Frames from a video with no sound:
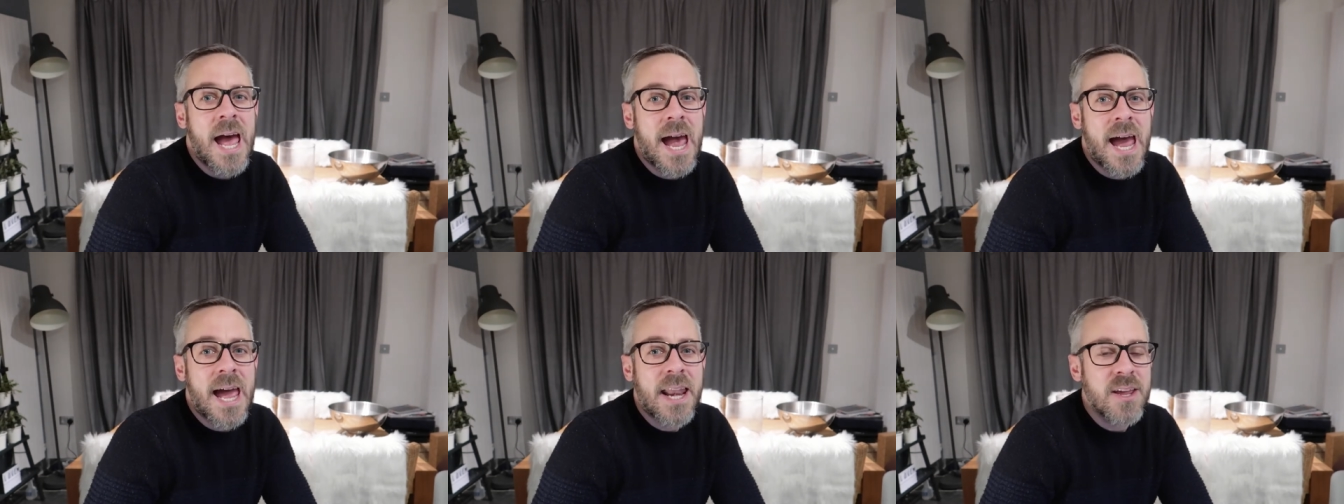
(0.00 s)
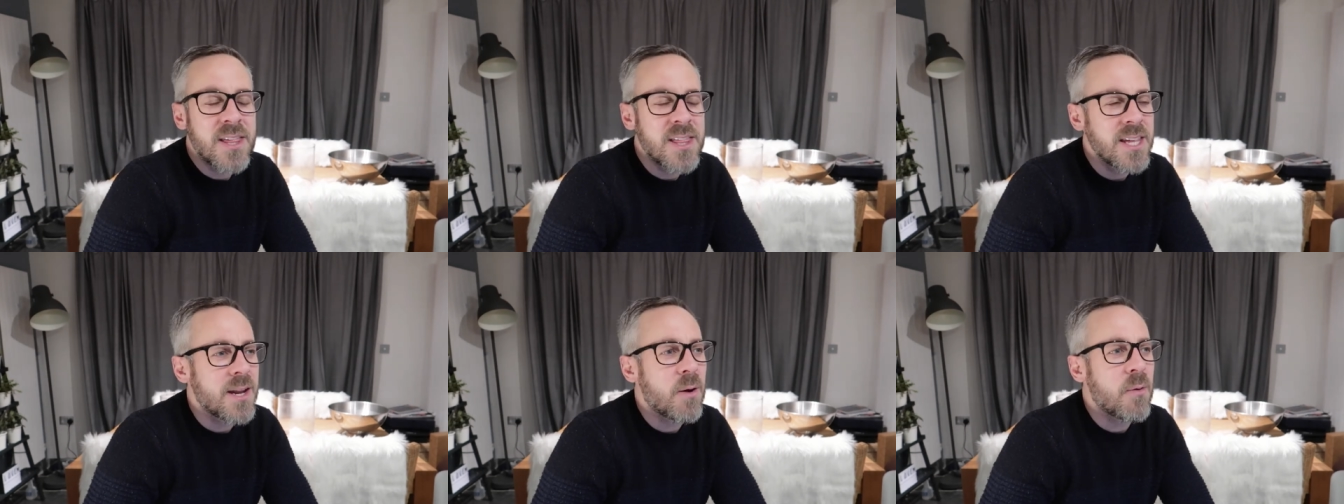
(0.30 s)
and
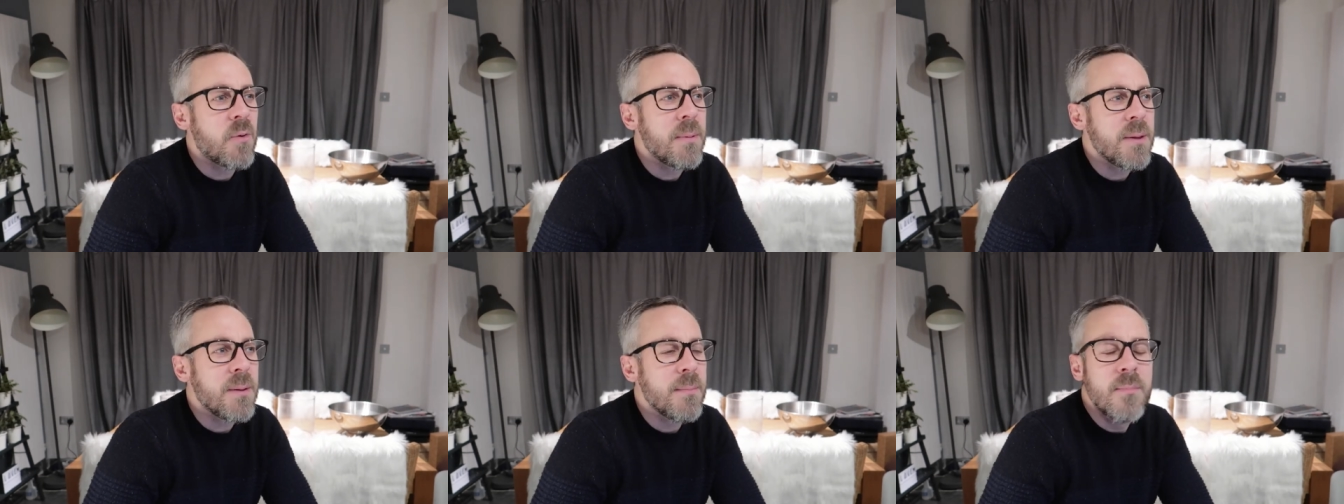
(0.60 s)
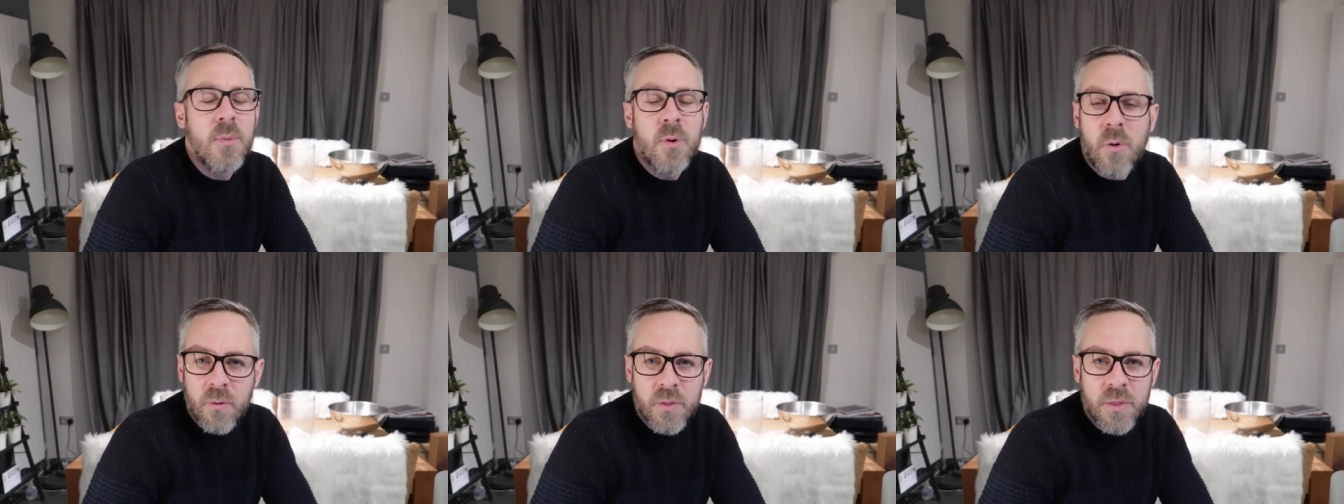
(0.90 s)
I think that would be
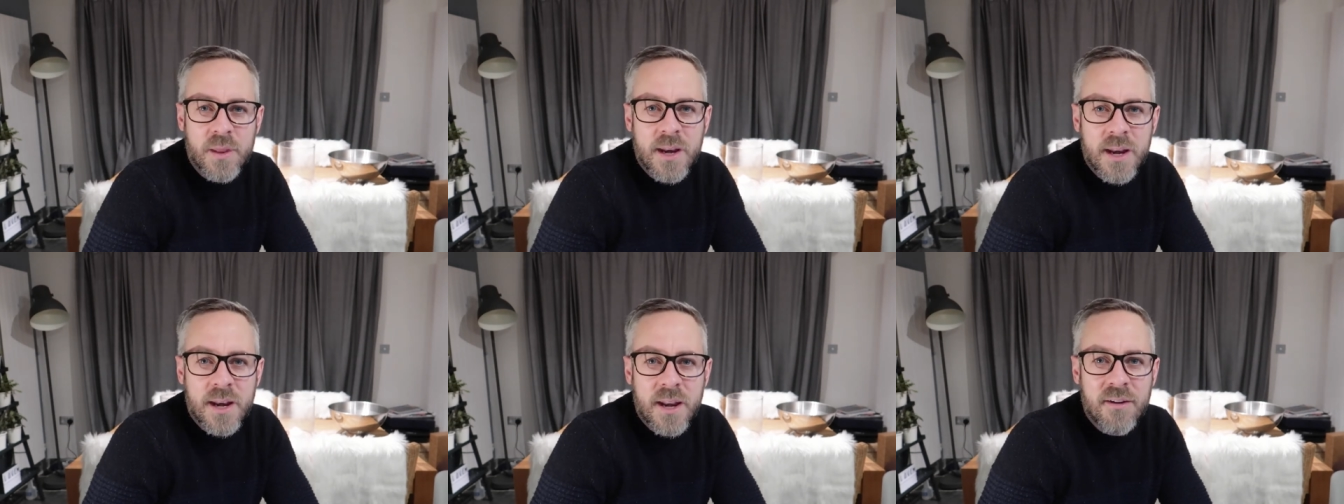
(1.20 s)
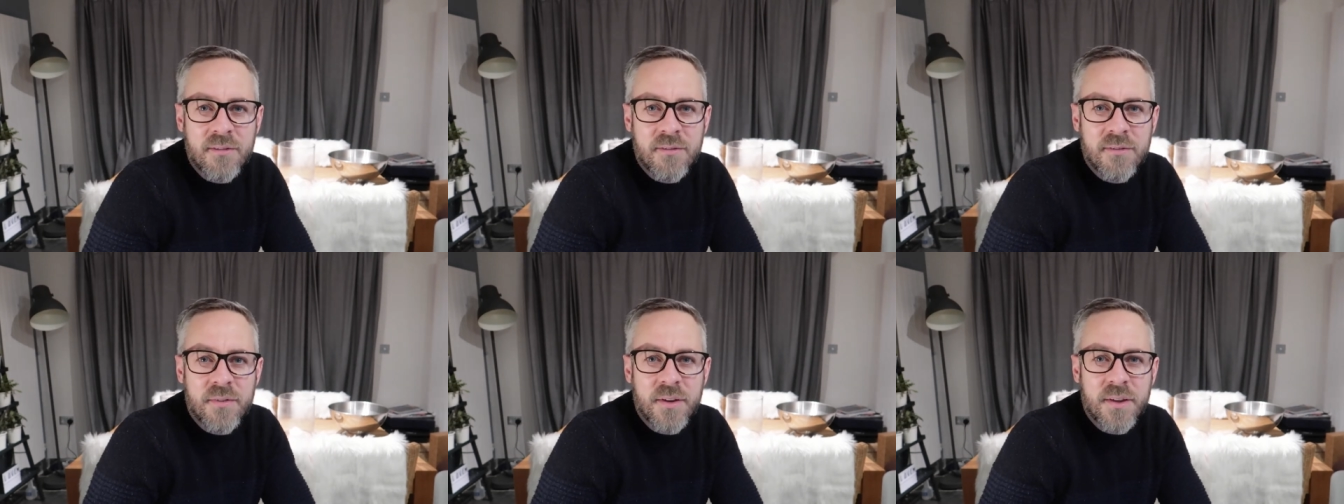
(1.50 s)
more than
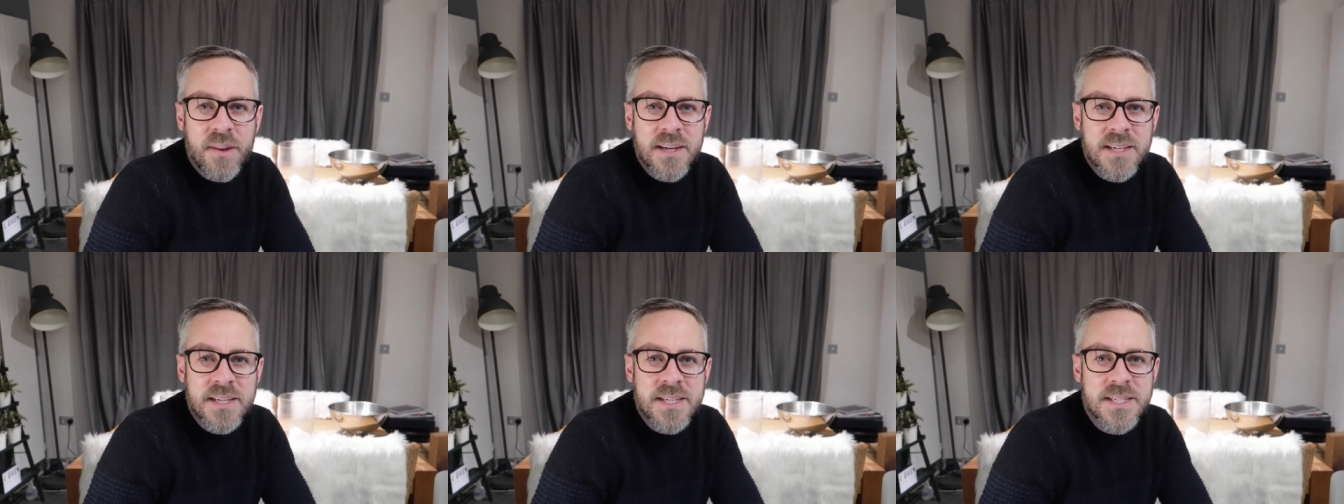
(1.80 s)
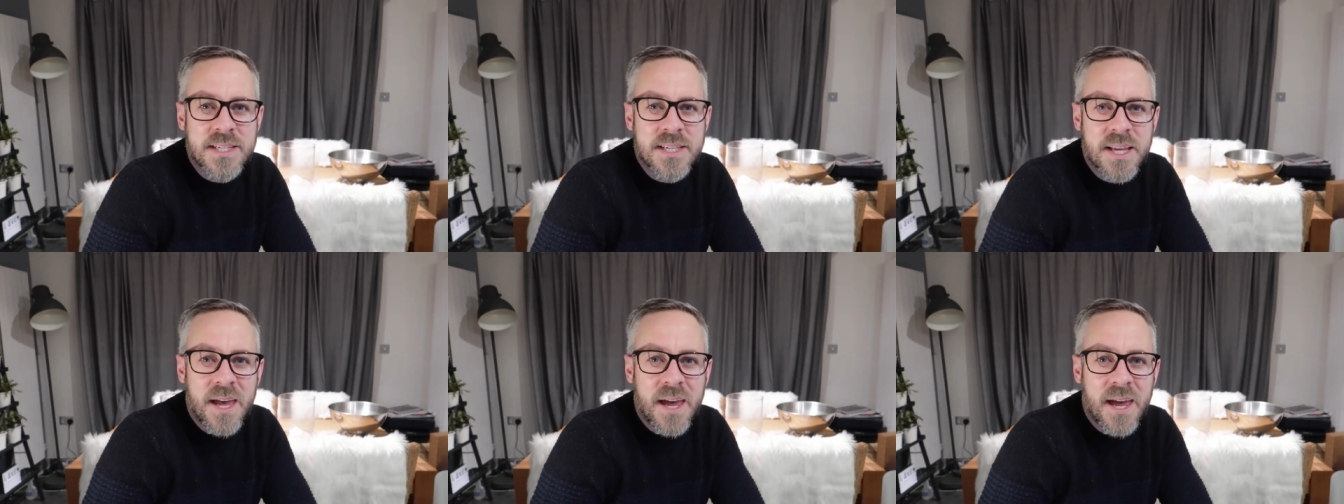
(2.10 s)
enough for
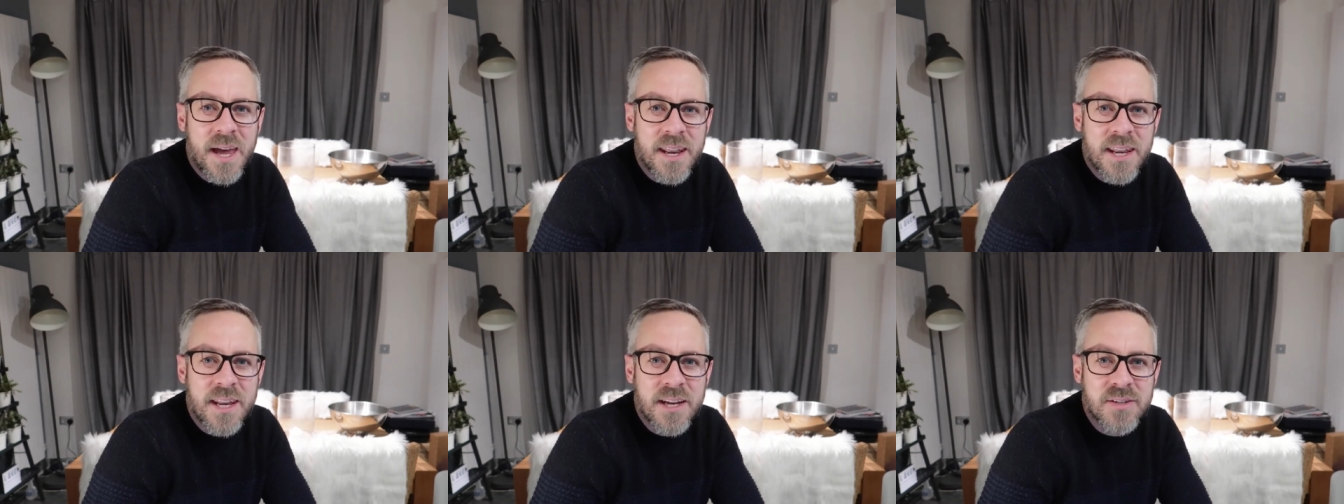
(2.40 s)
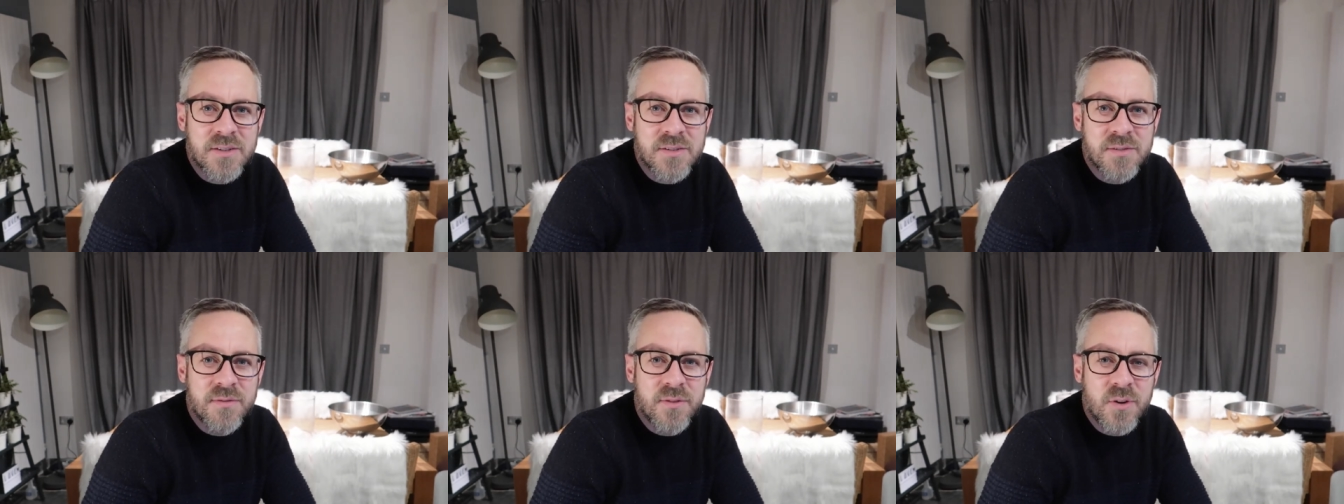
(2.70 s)
this
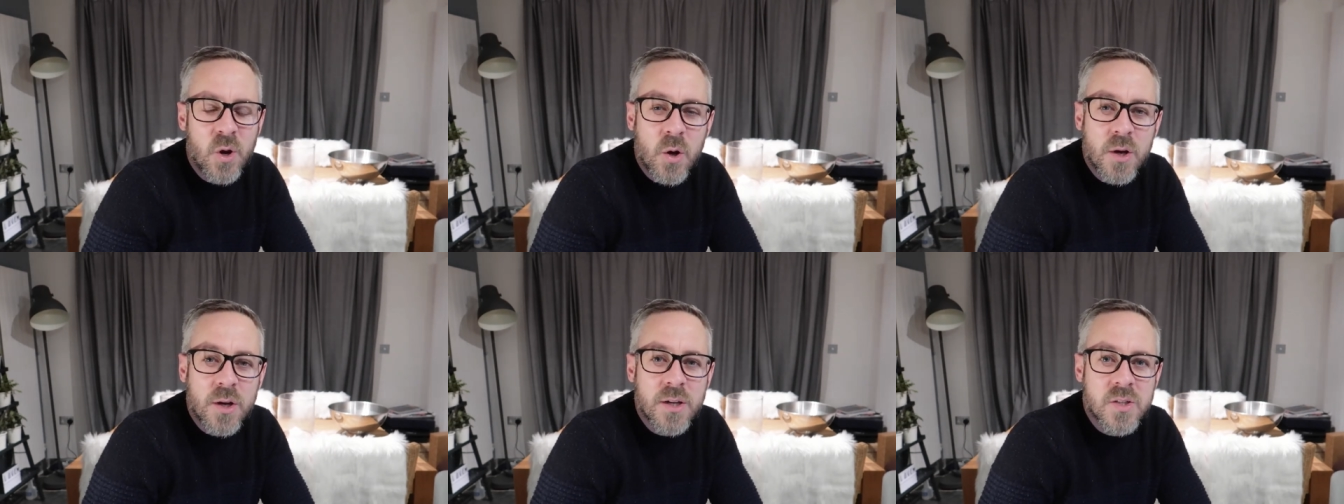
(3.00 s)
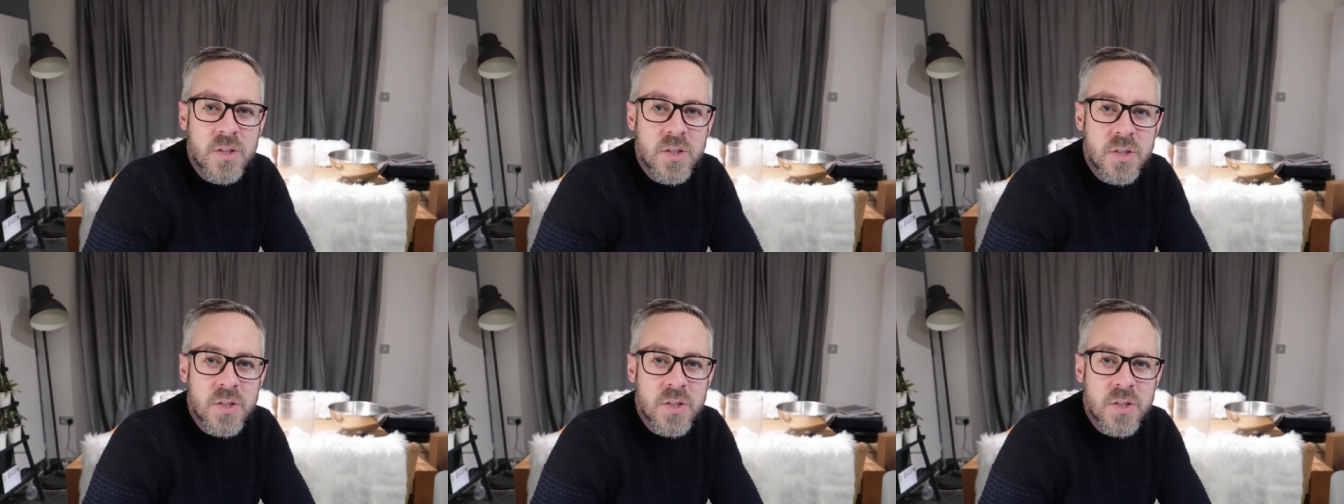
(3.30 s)
vlog.